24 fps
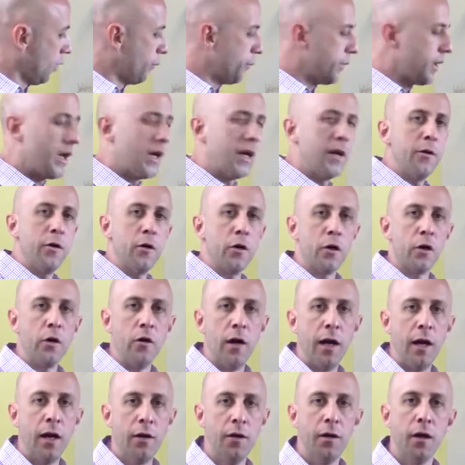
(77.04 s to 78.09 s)
meandering
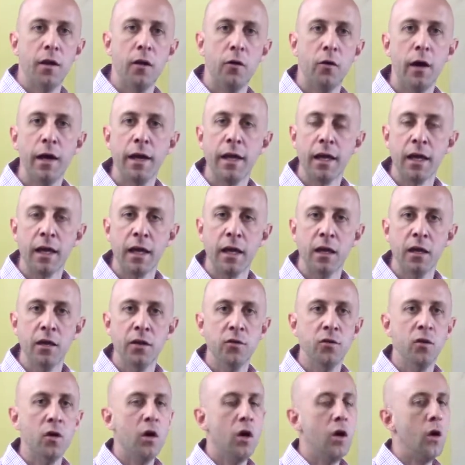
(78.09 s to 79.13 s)
around on the right
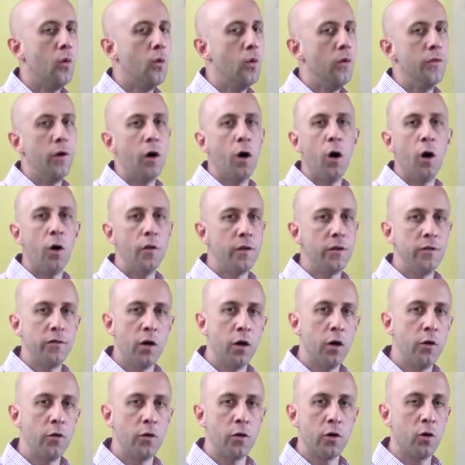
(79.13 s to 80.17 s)
hand with all these
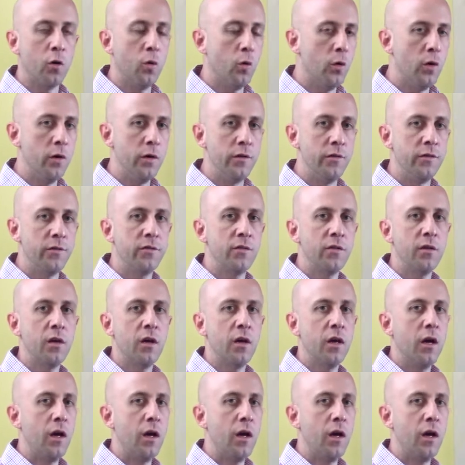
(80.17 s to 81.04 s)
other chords